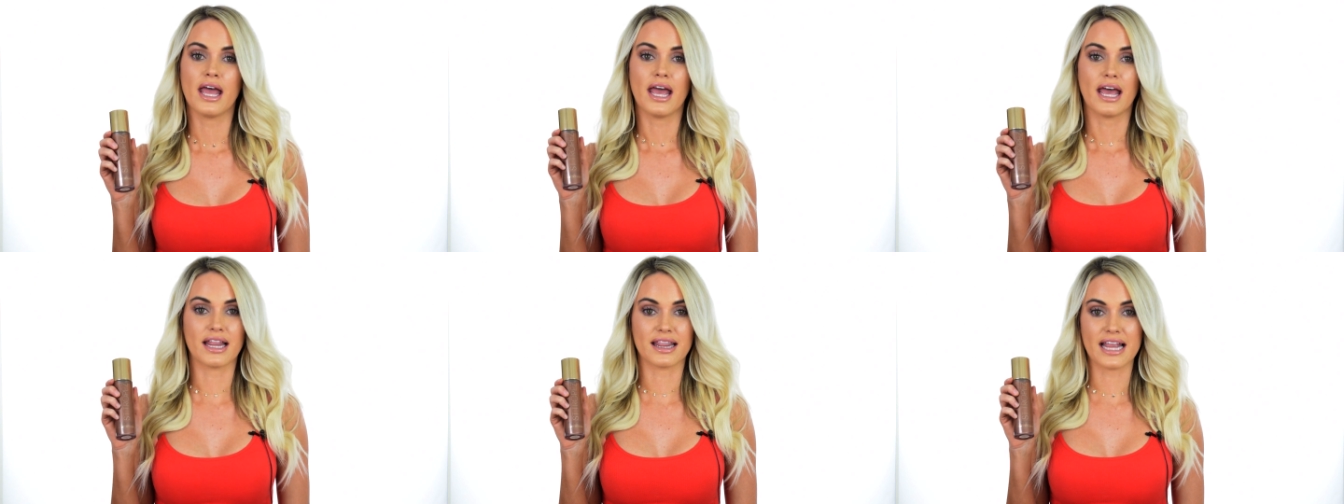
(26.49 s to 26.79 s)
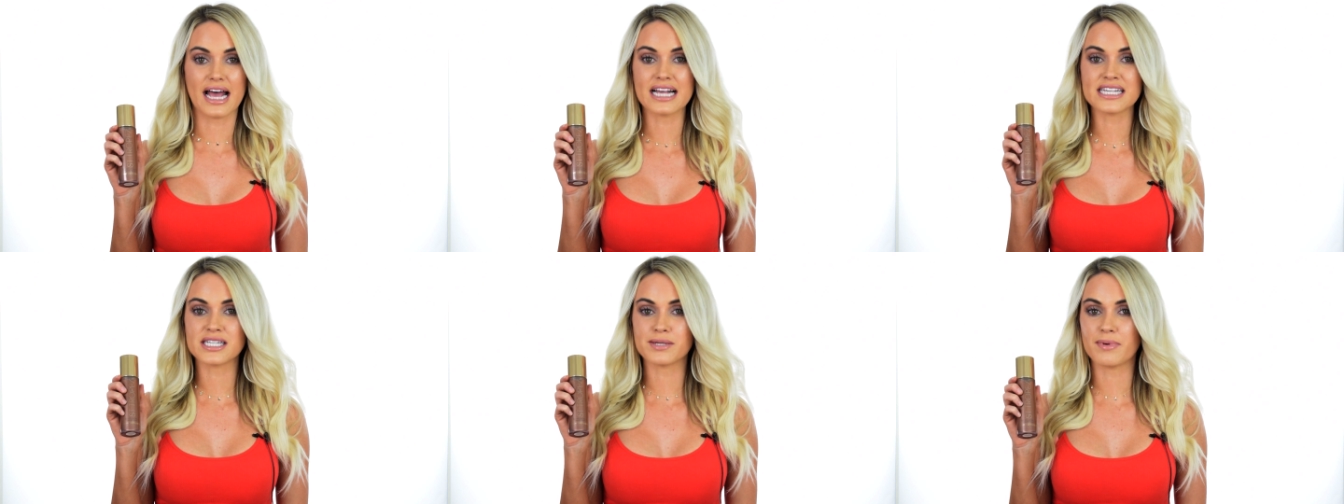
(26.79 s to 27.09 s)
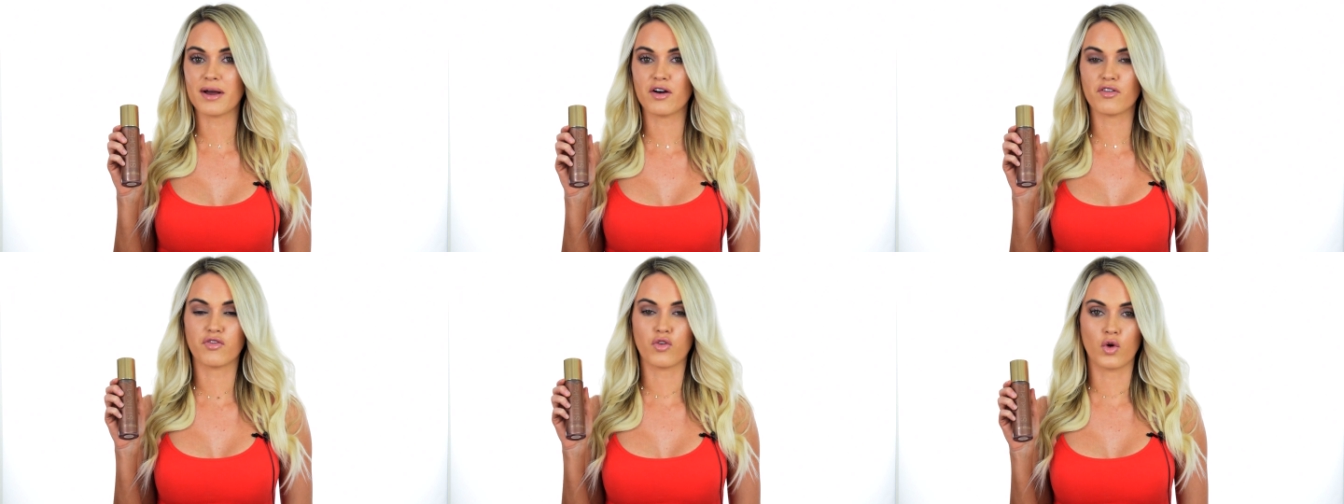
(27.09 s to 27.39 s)
It lasts
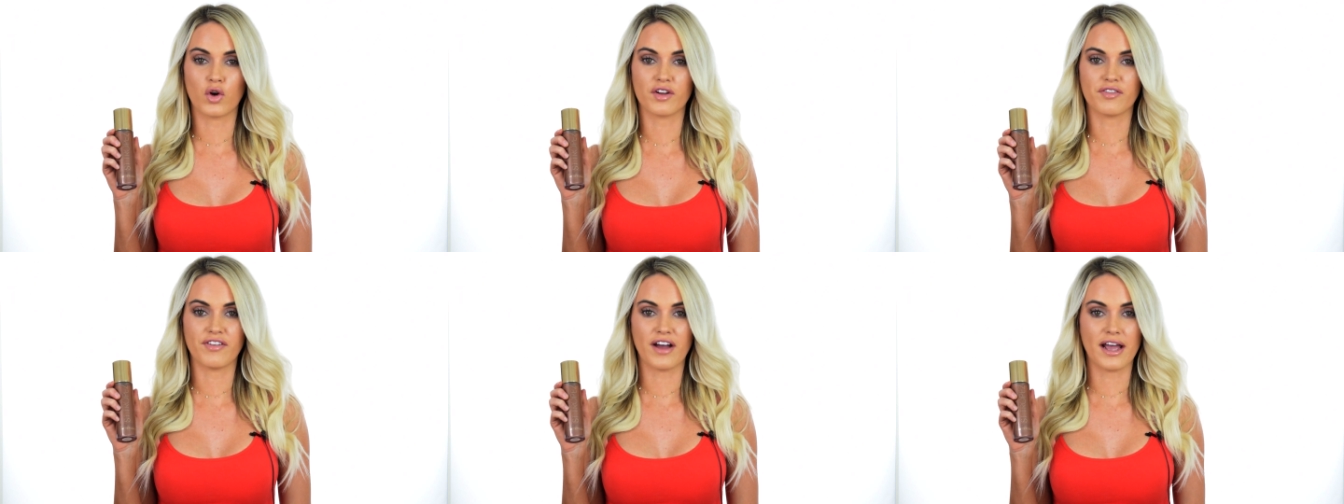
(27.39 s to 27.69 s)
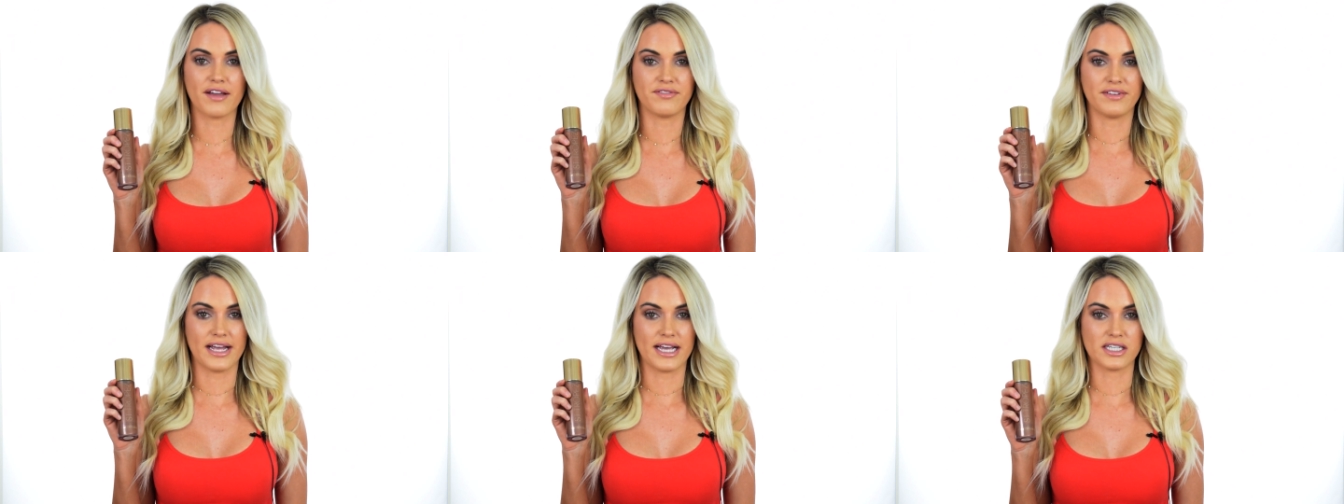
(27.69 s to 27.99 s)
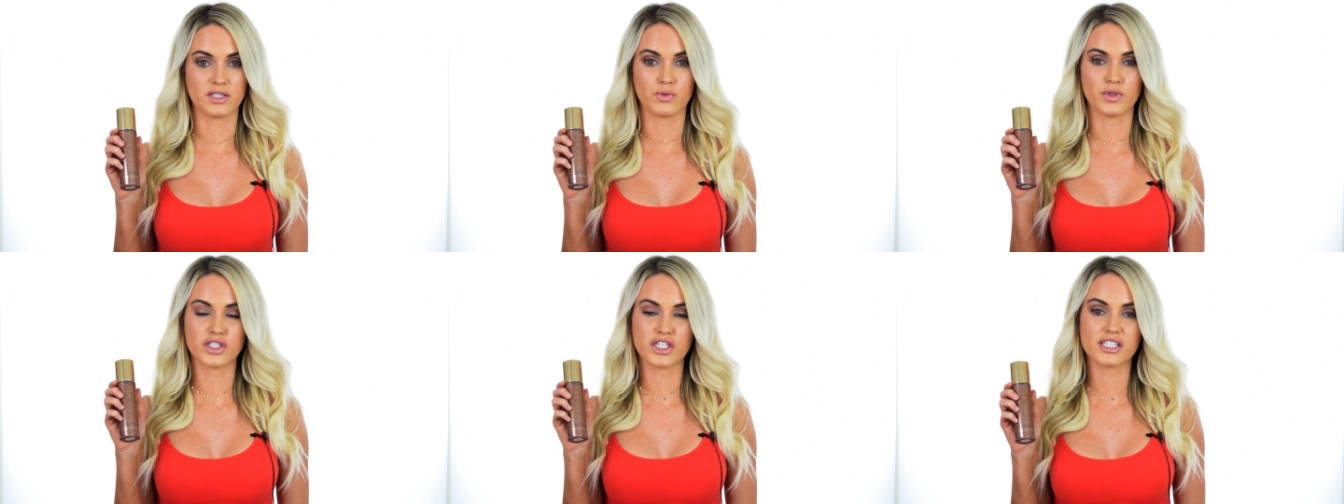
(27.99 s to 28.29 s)
about four to five
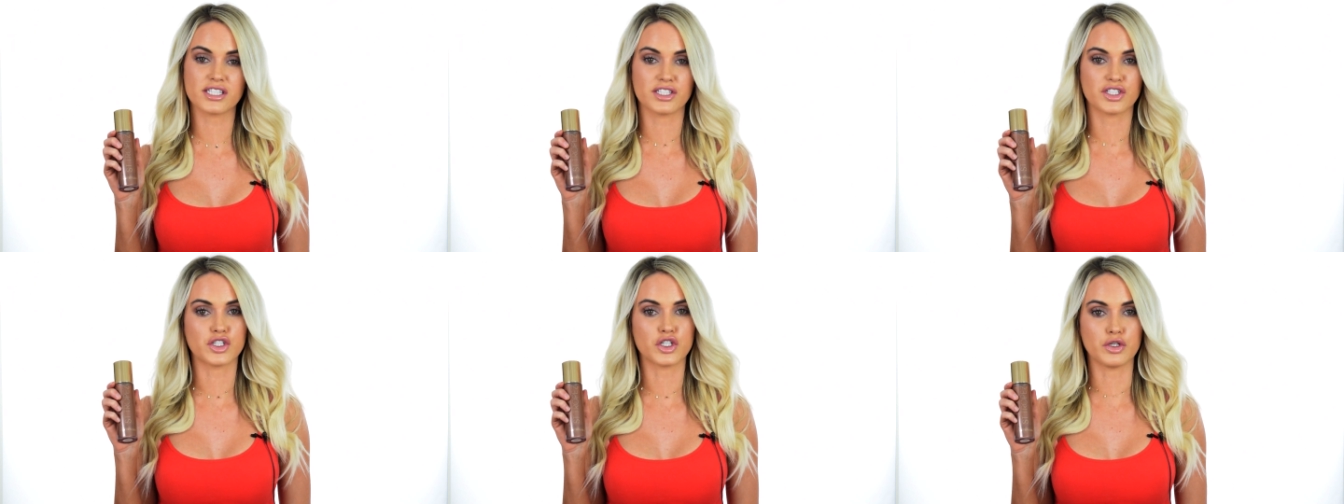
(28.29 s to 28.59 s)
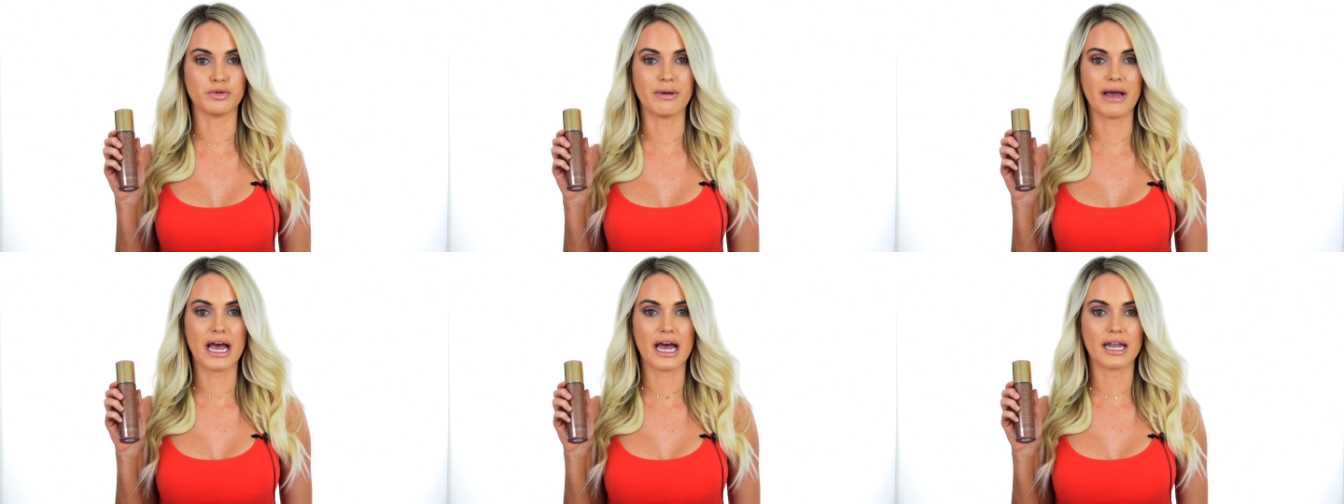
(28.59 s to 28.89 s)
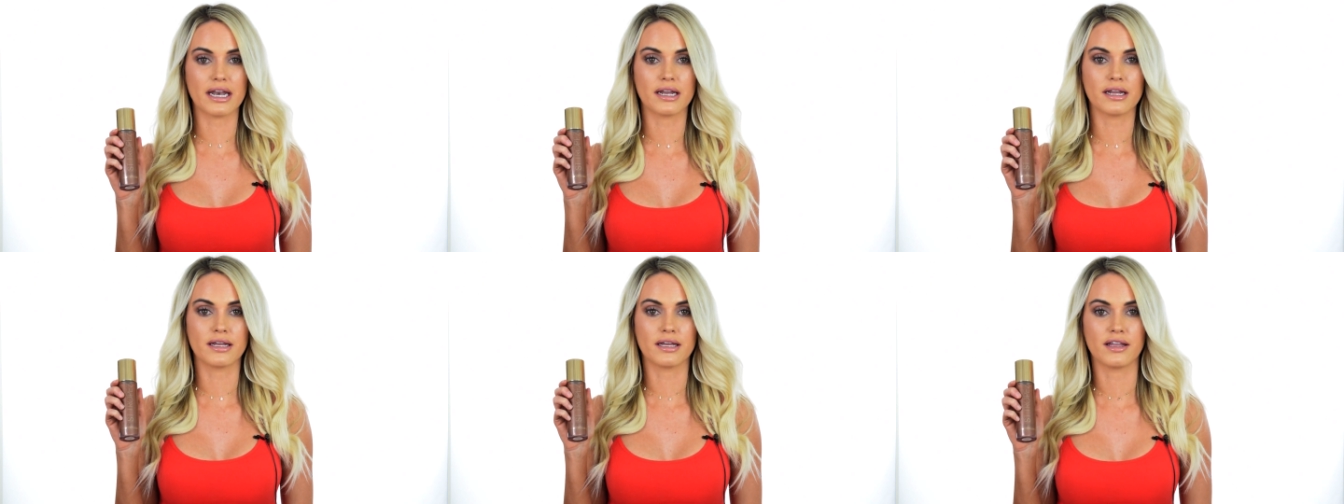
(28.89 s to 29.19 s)
days, which isn't too bad.